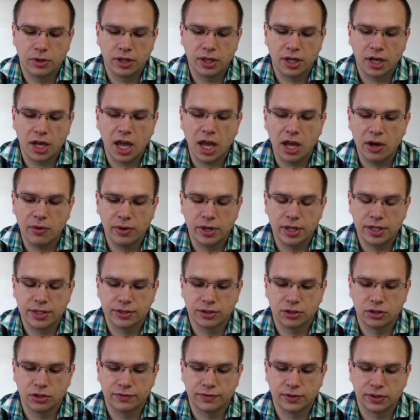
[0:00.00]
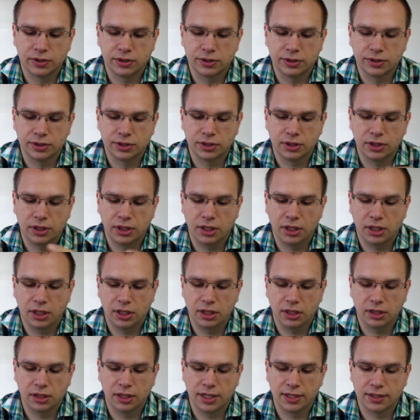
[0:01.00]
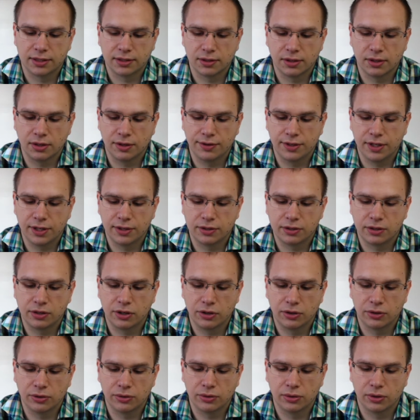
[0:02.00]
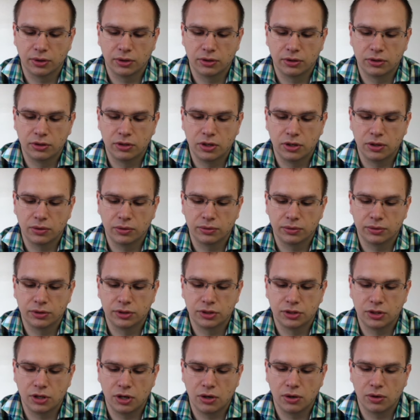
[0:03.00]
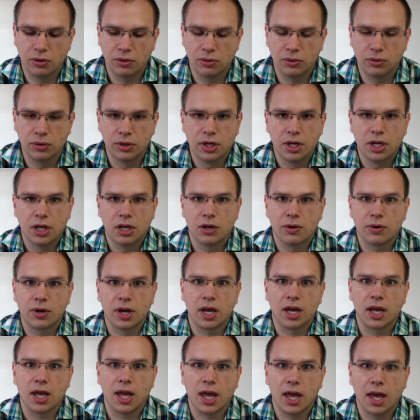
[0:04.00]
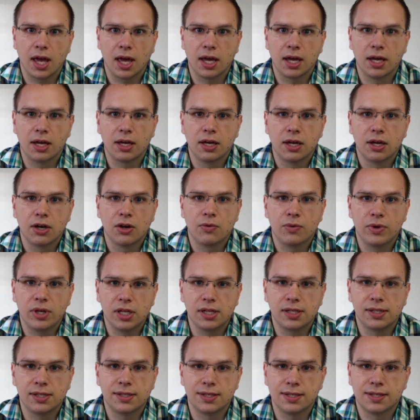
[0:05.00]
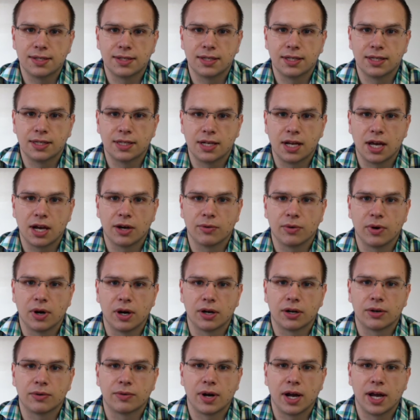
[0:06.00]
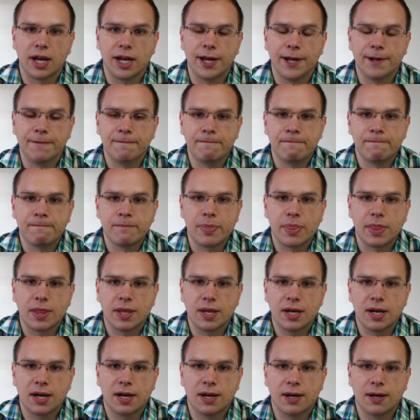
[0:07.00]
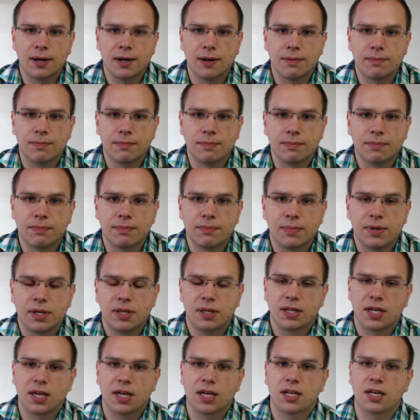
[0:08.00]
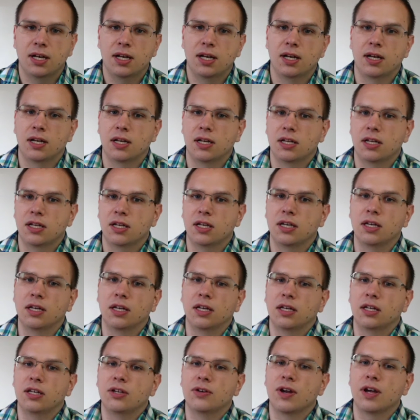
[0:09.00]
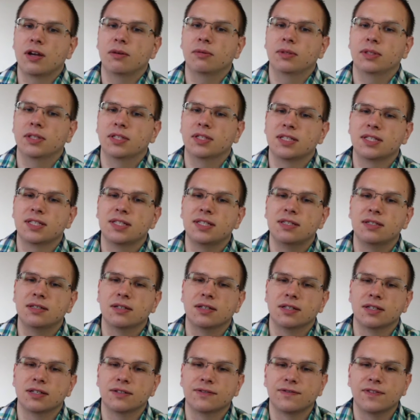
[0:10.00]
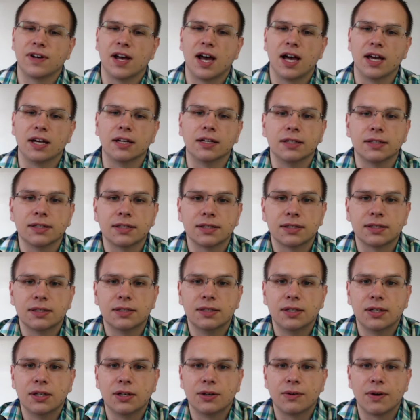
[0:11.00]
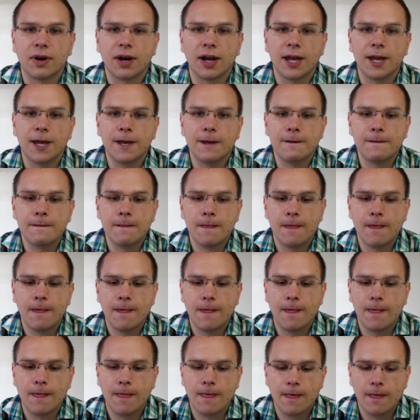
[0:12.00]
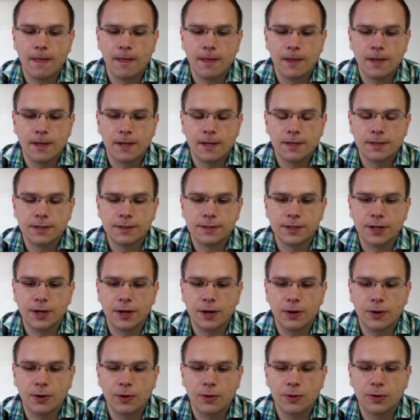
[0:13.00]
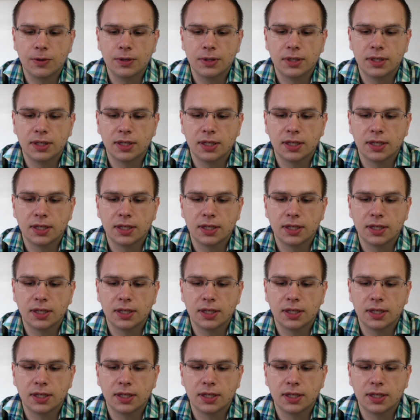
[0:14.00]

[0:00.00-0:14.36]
of the gateway servers, and it lets all the other nodes know, okay, hey, we exist in the network, right? And then you're able to see all the files, right? So